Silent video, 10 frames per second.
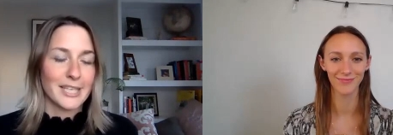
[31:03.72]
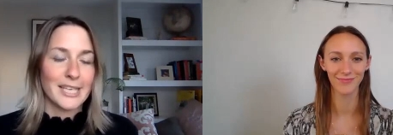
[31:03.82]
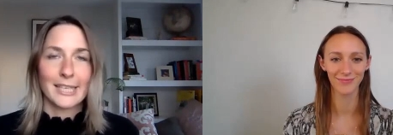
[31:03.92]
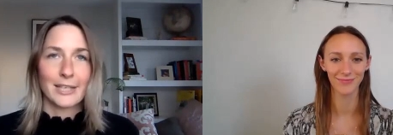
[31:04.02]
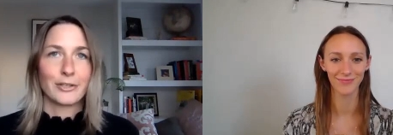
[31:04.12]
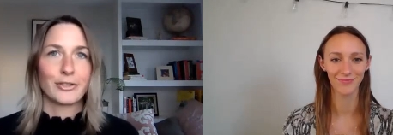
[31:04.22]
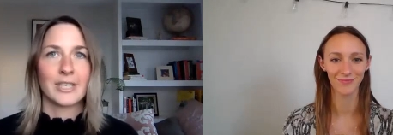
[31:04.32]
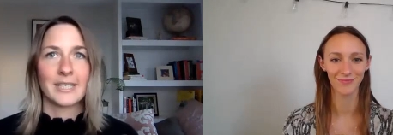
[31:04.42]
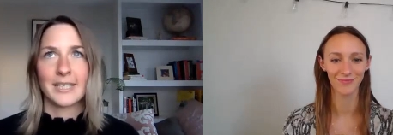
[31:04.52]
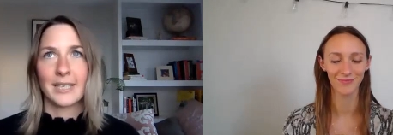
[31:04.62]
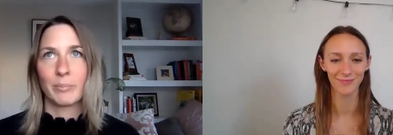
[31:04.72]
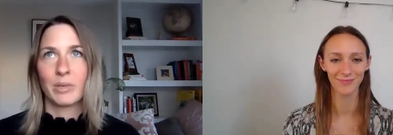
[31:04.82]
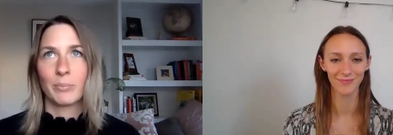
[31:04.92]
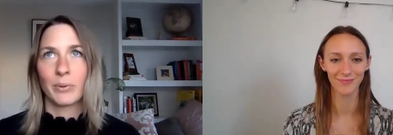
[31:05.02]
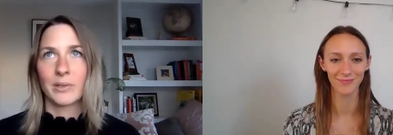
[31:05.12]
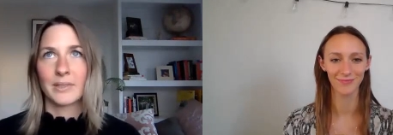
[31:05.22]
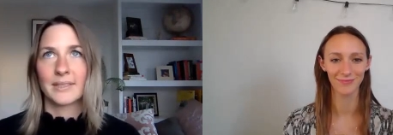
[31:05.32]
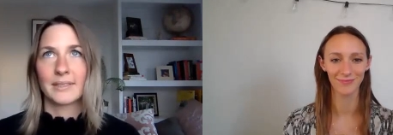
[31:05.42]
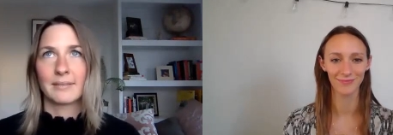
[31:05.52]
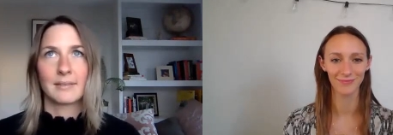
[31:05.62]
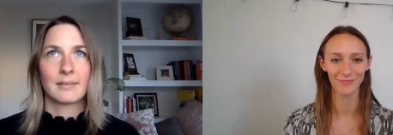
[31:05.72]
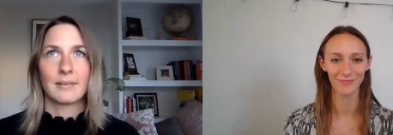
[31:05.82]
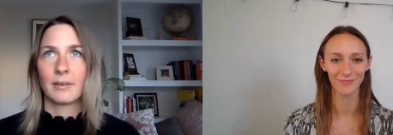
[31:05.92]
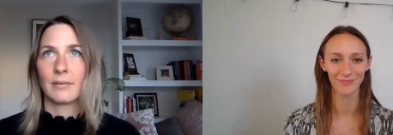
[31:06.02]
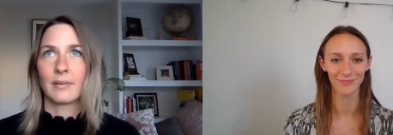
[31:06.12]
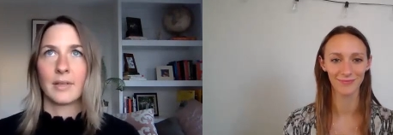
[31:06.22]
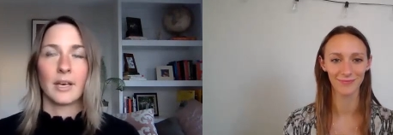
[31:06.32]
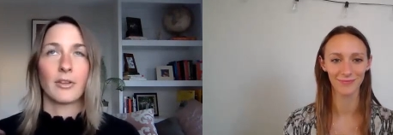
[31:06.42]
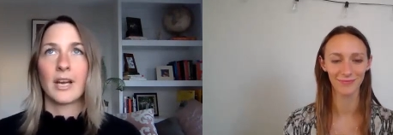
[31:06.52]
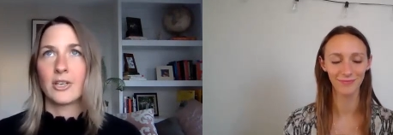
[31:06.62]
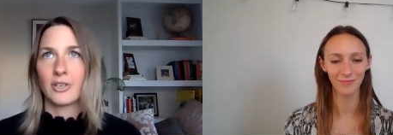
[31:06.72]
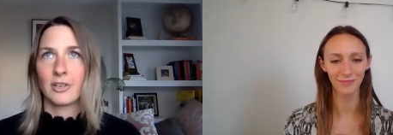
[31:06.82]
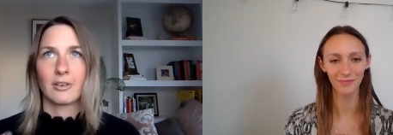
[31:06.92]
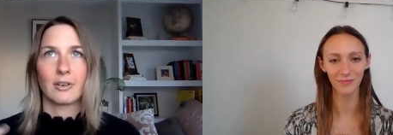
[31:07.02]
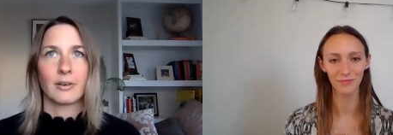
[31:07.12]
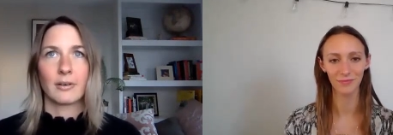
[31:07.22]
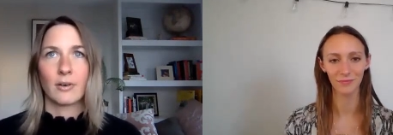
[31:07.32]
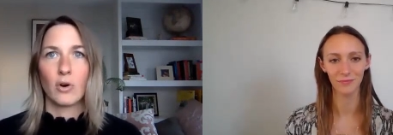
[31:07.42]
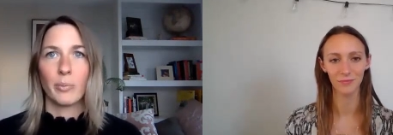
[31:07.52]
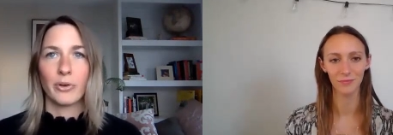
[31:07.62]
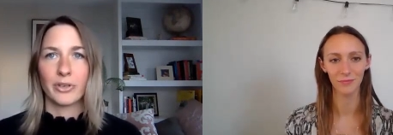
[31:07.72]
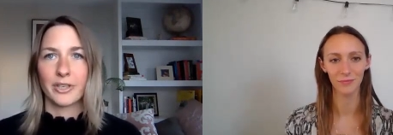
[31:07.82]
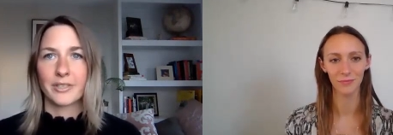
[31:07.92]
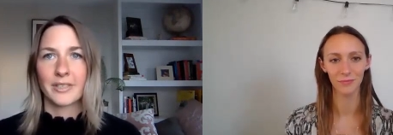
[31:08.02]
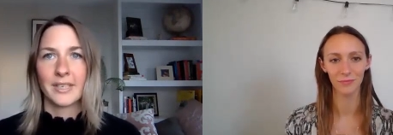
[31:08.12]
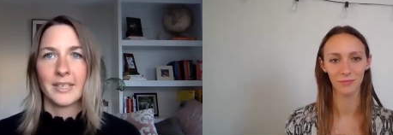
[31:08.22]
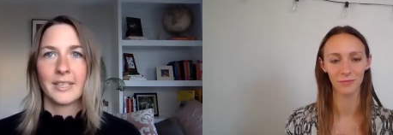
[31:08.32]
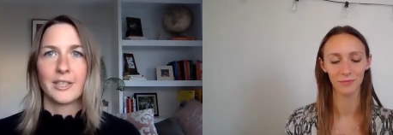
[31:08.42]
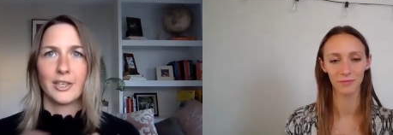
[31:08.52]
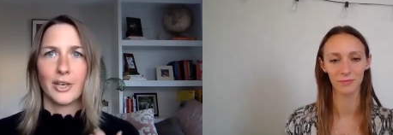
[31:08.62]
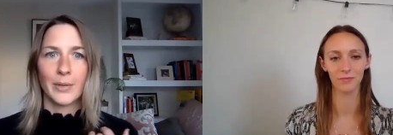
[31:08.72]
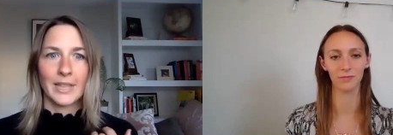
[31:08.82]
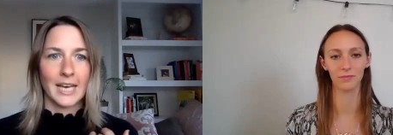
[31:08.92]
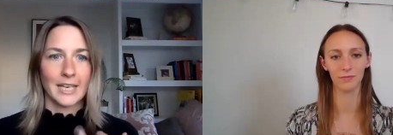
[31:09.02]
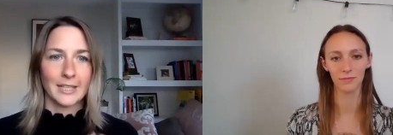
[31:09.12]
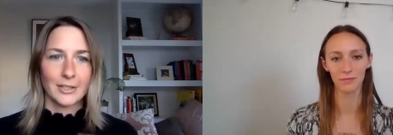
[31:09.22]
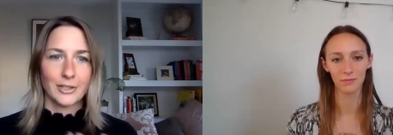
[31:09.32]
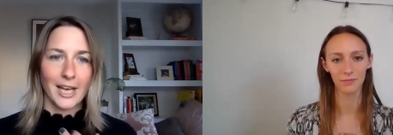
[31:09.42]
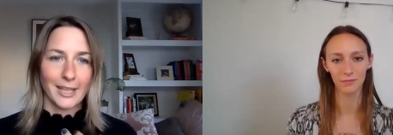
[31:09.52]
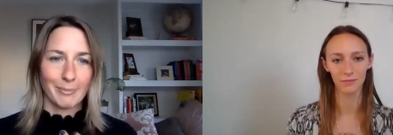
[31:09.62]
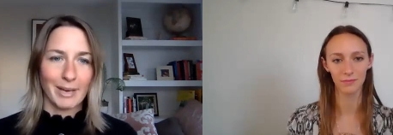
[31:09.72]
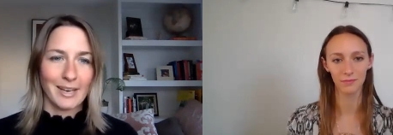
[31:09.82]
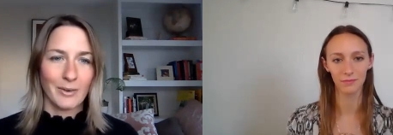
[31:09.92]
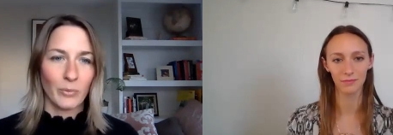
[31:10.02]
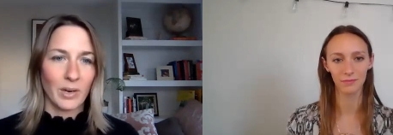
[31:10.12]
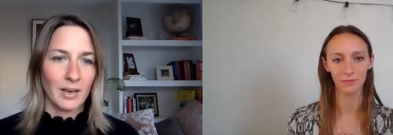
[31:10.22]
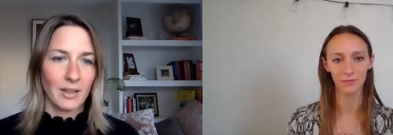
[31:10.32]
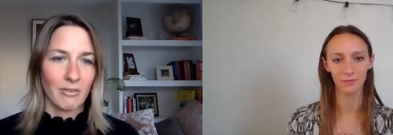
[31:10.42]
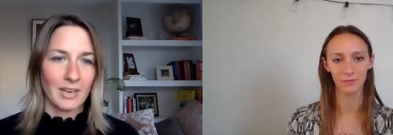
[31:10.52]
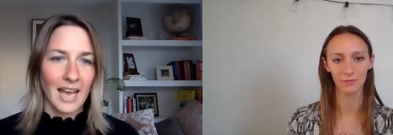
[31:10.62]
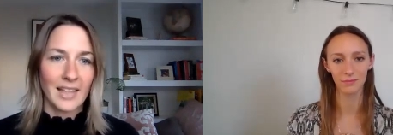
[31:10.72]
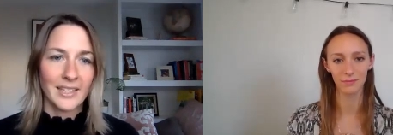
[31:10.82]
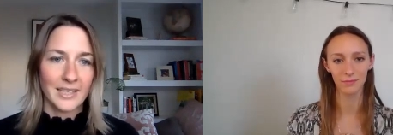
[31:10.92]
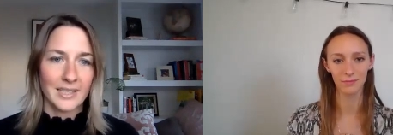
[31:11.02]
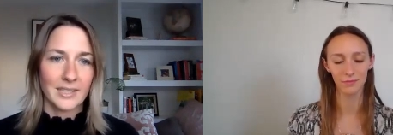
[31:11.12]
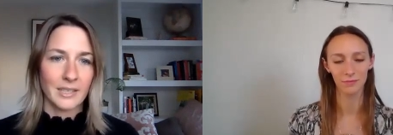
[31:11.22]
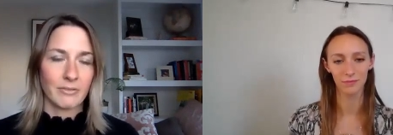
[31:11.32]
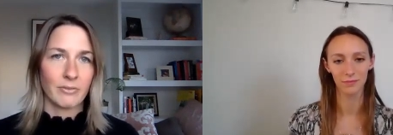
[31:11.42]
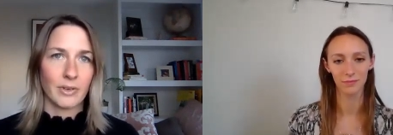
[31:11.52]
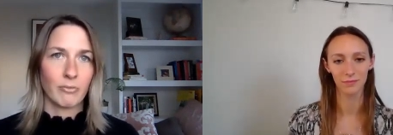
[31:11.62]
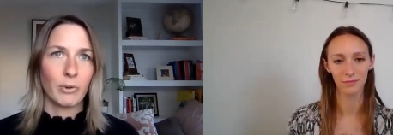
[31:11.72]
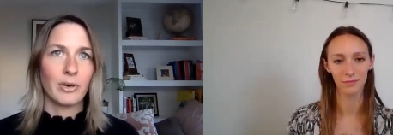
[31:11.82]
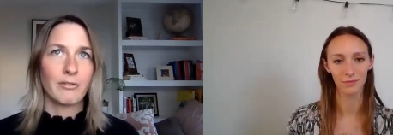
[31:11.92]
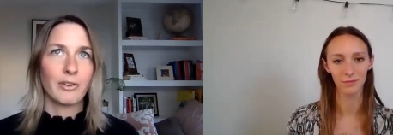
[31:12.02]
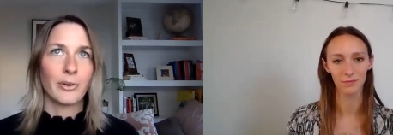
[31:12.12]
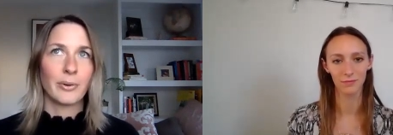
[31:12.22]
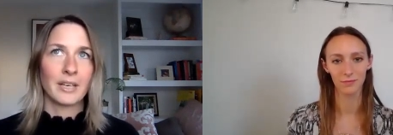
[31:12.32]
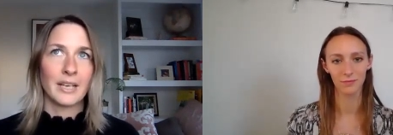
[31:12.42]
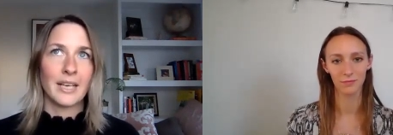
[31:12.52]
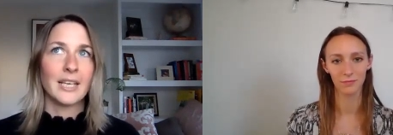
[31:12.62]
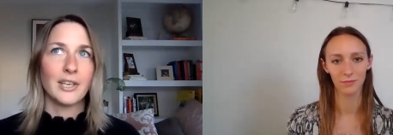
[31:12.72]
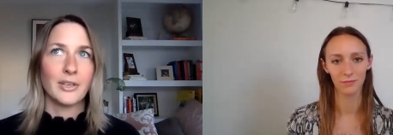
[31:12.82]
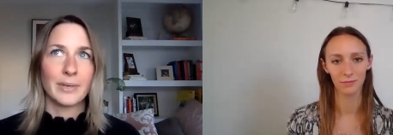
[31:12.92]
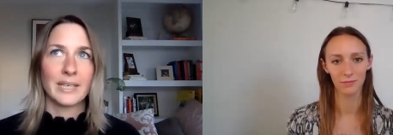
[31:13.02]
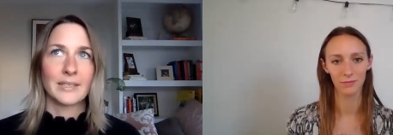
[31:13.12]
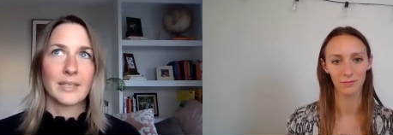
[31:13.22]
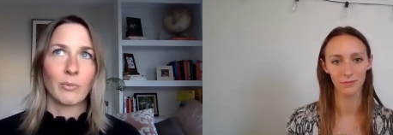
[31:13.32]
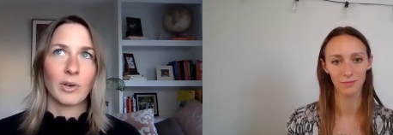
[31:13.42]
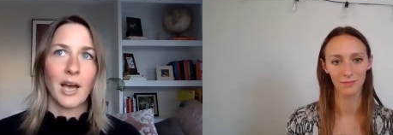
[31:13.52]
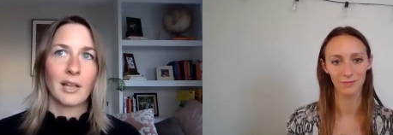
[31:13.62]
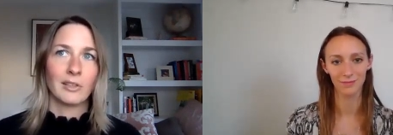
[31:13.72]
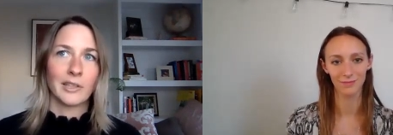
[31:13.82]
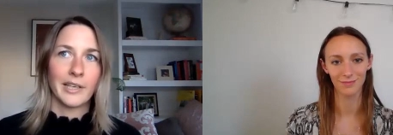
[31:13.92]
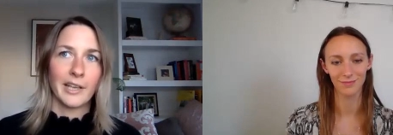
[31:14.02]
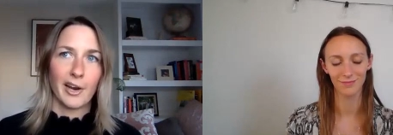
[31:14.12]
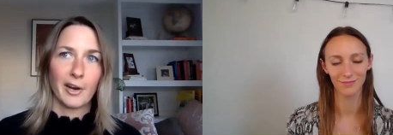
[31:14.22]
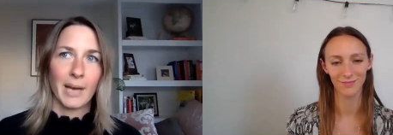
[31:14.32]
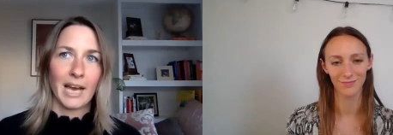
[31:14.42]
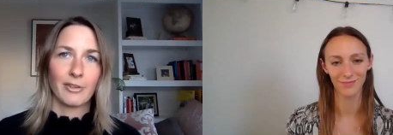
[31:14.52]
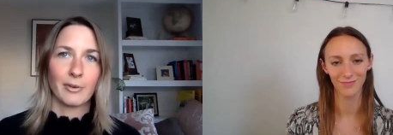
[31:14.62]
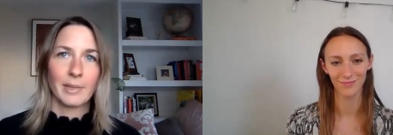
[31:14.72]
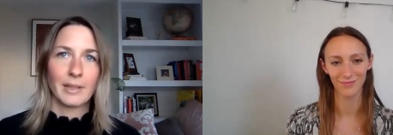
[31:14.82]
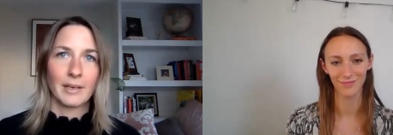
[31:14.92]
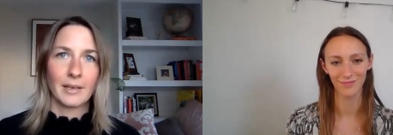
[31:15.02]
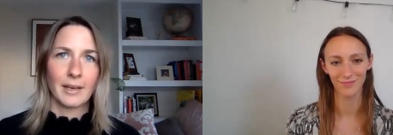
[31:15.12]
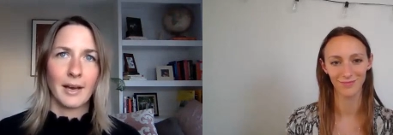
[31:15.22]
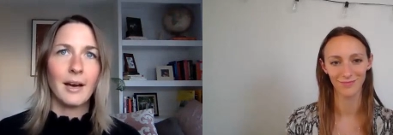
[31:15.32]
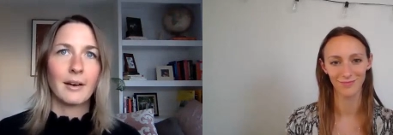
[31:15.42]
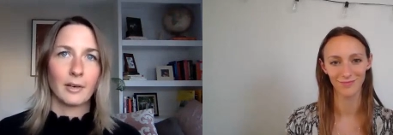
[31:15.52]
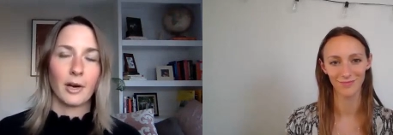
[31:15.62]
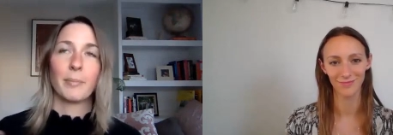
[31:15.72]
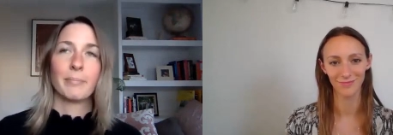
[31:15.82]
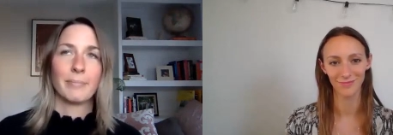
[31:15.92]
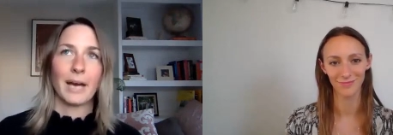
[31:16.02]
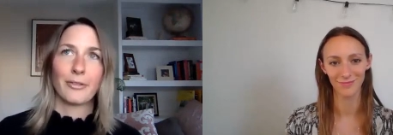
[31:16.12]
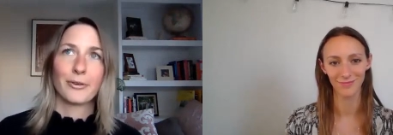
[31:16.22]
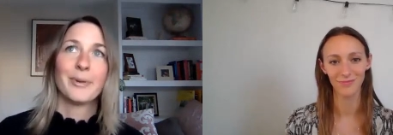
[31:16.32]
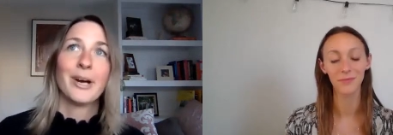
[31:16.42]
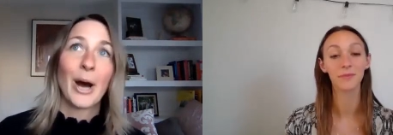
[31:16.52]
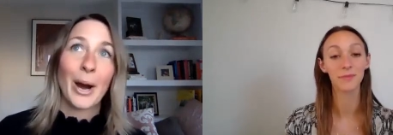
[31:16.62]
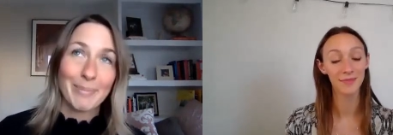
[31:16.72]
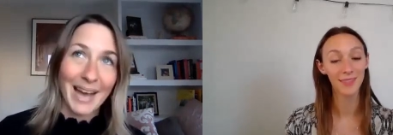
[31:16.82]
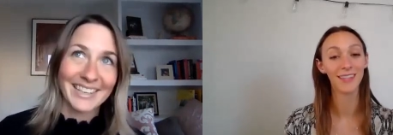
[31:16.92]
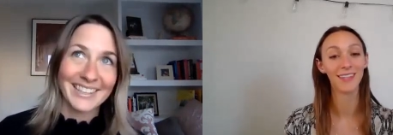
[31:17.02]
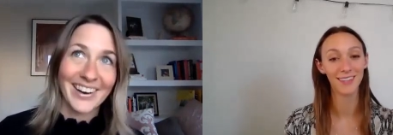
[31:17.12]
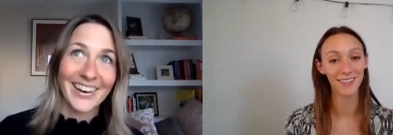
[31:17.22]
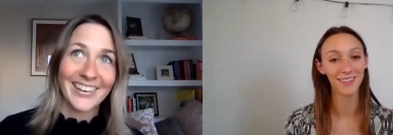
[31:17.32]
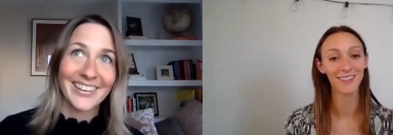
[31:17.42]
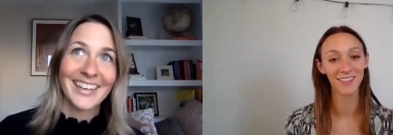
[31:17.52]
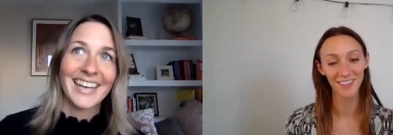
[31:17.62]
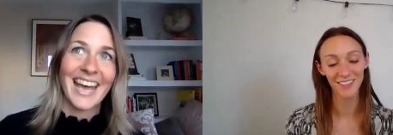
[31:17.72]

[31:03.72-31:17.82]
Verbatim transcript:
Speaker 1: saying like you're trusting people, the the other agent or homeowners, to know what that is, check the button. When the reality is, if if we don't even know what an ADU is, then we're not looking at our bathroom and thinking, uh, or our bathroom, our backyard,